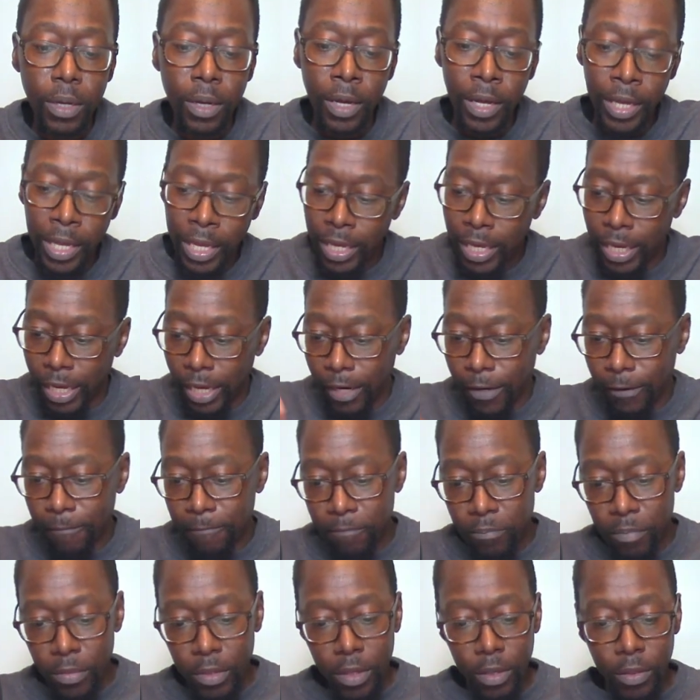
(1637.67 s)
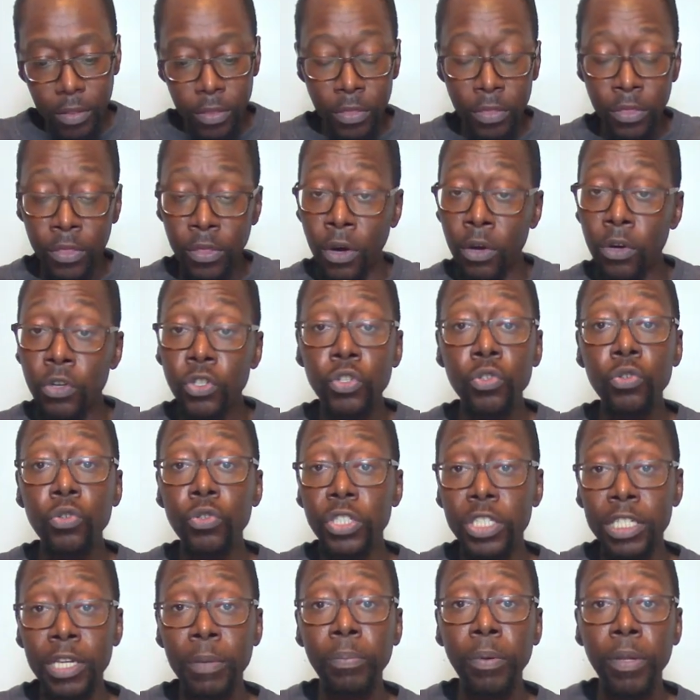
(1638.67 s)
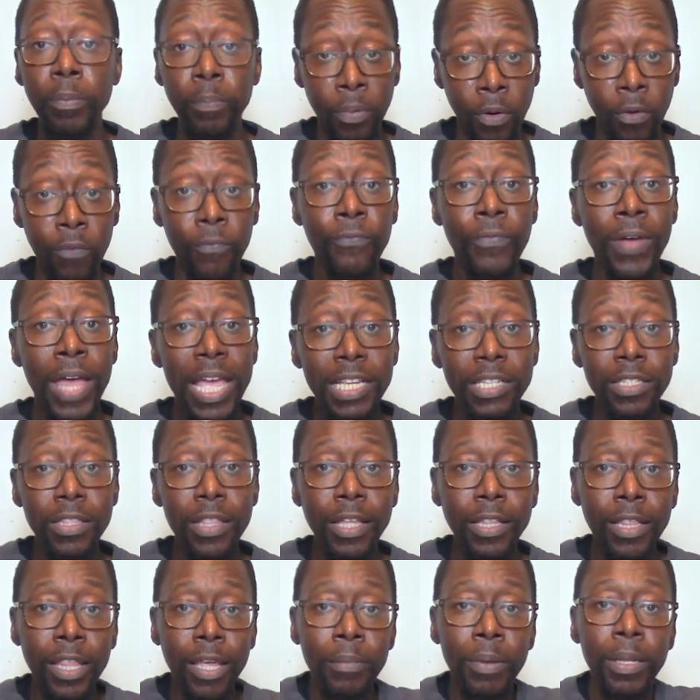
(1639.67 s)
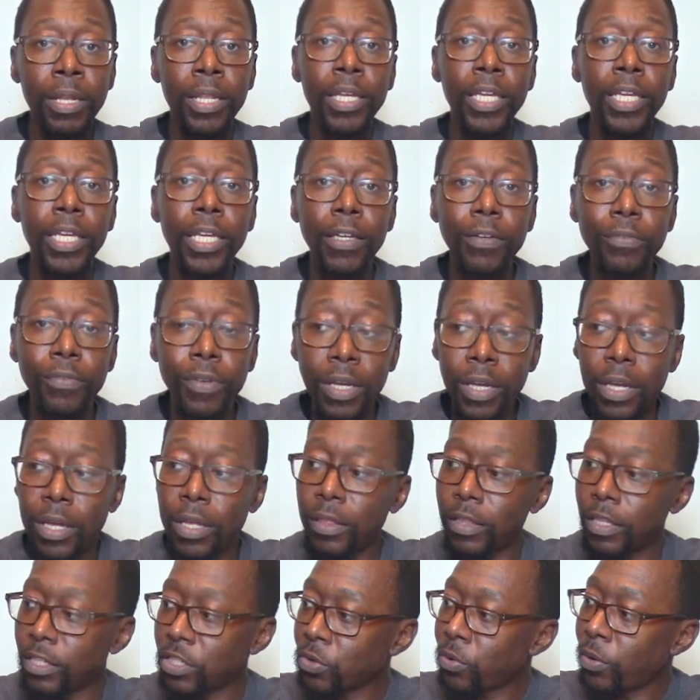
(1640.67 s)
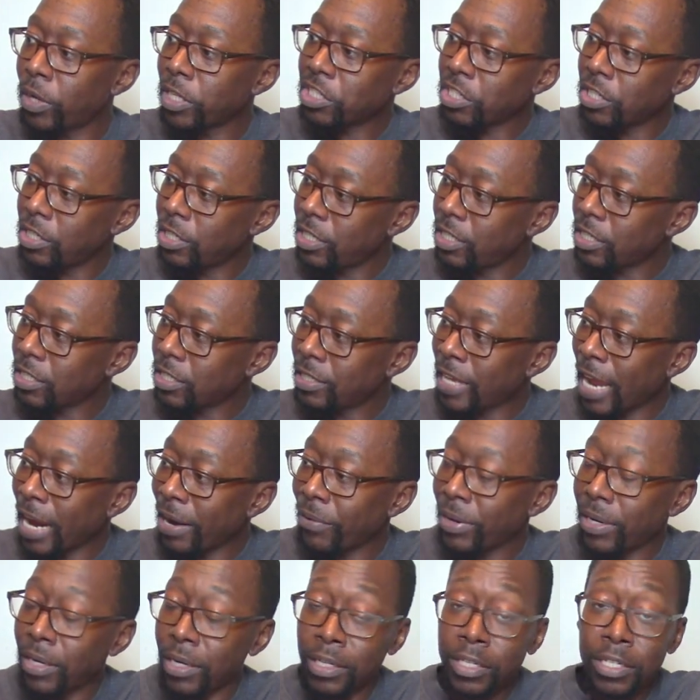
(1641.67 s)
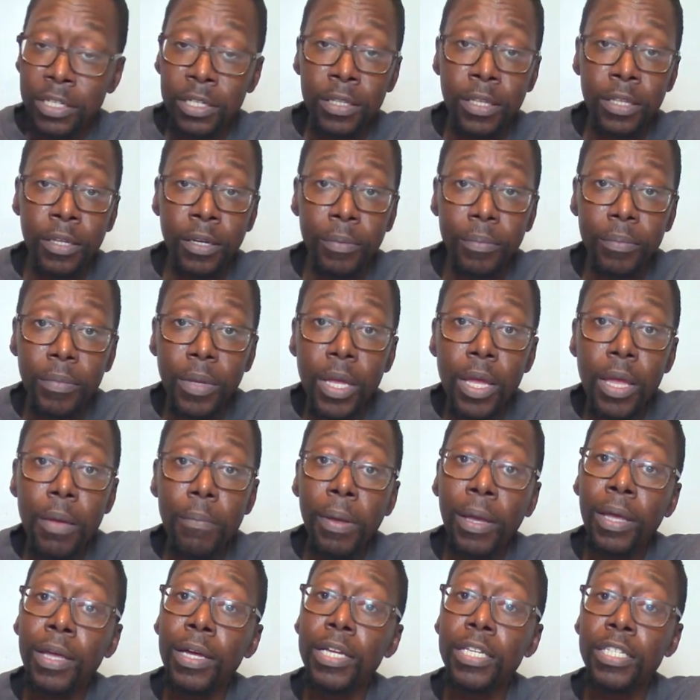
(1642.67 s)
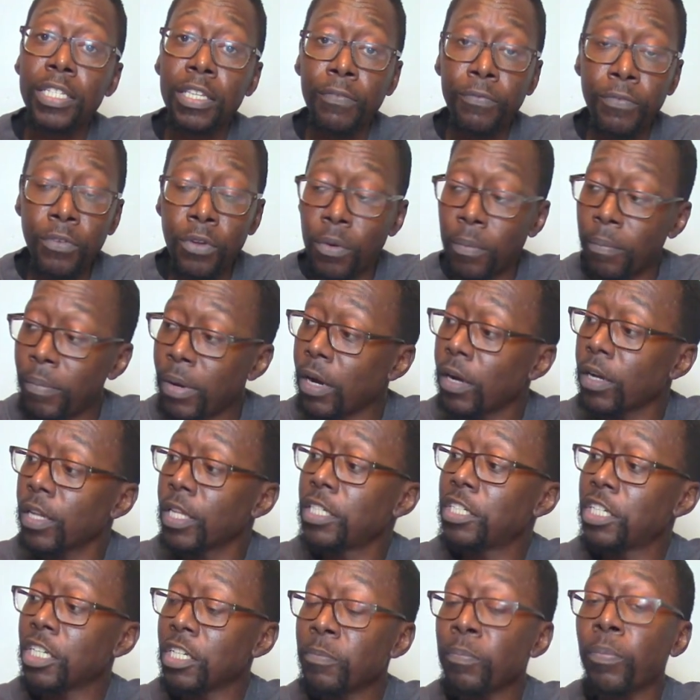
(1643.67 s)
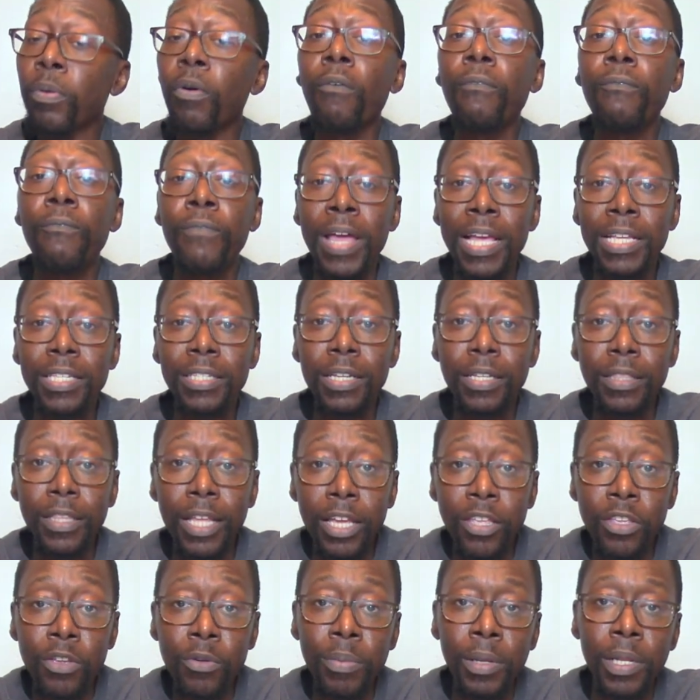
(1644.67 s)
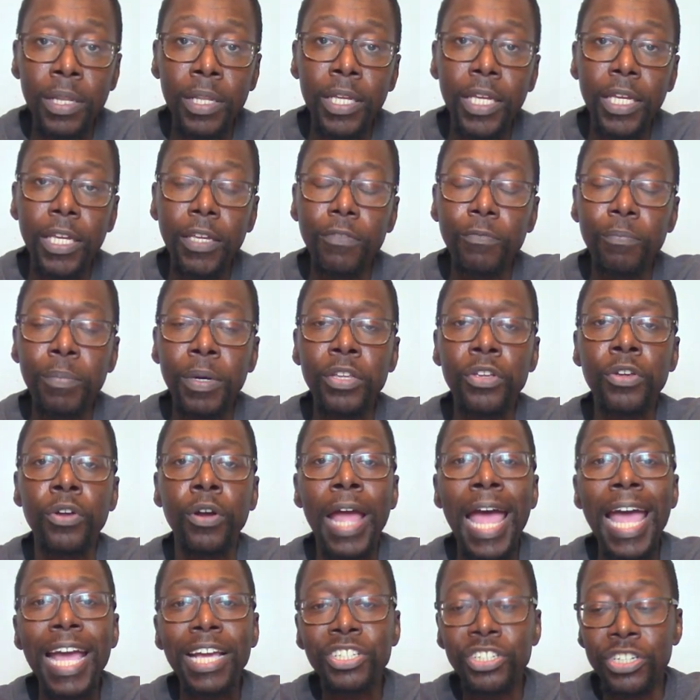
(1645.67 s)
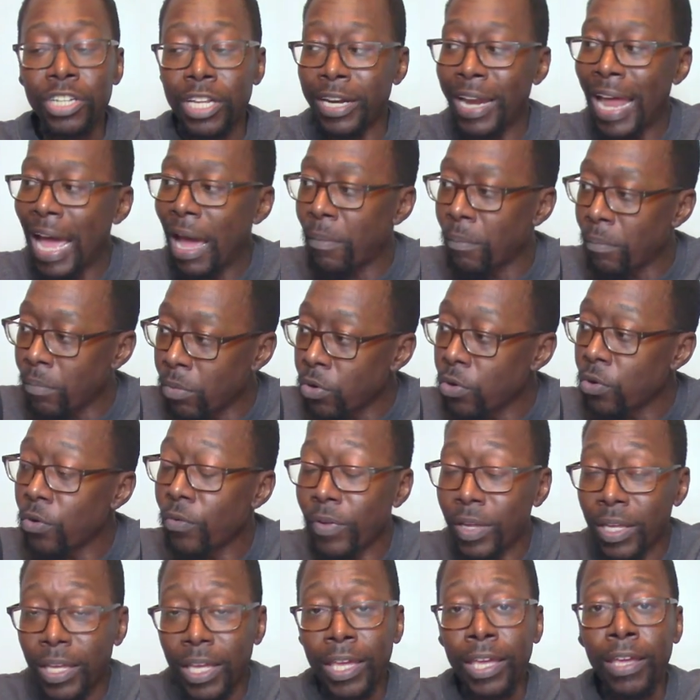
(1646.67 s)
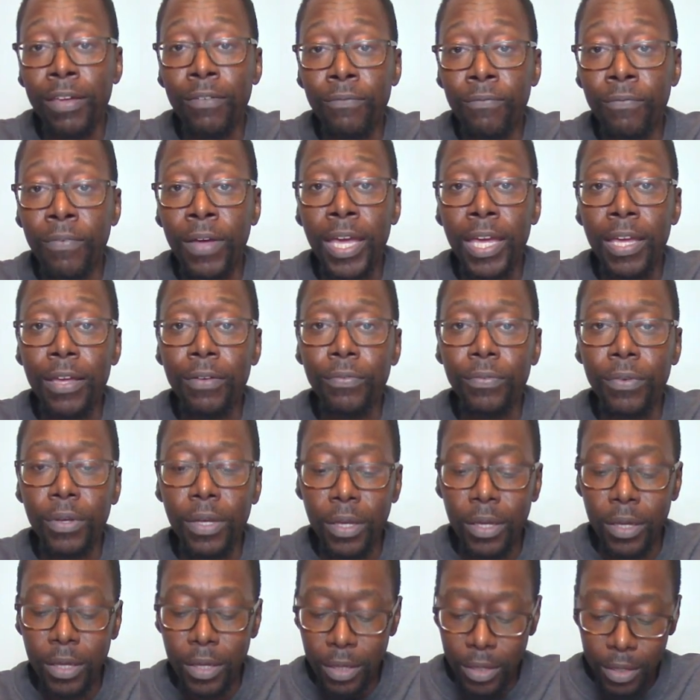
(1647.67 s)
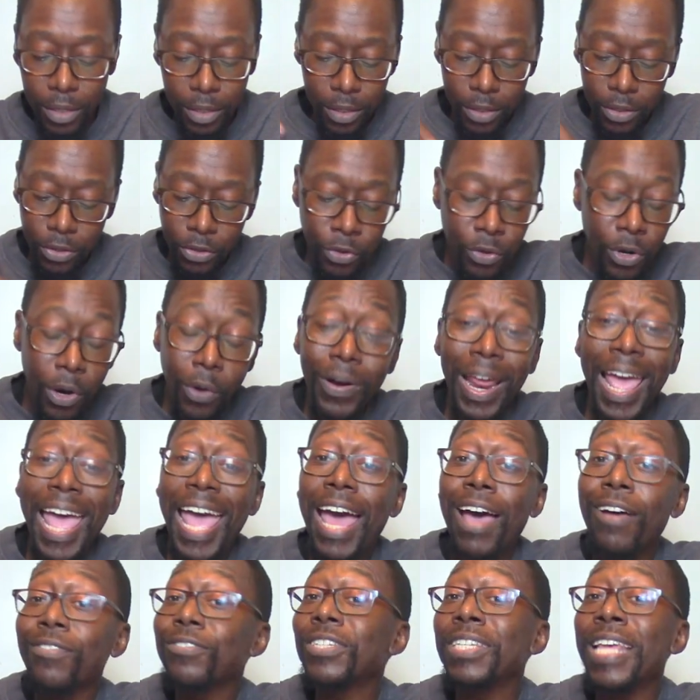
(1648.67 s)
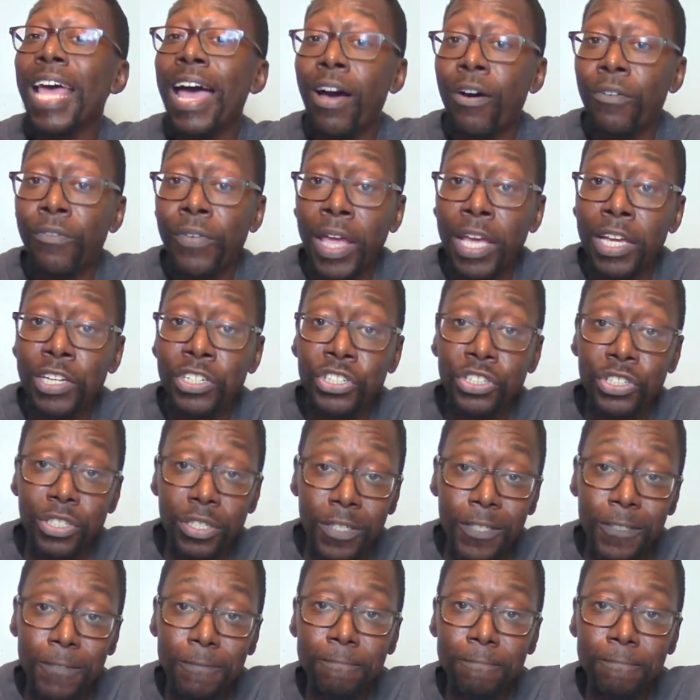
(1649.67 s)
Again, those who simply profess that they believe, this question is directed to them. Because if you're merely just professing that you believe, but you're actually not moving in faith, you don't have salvation.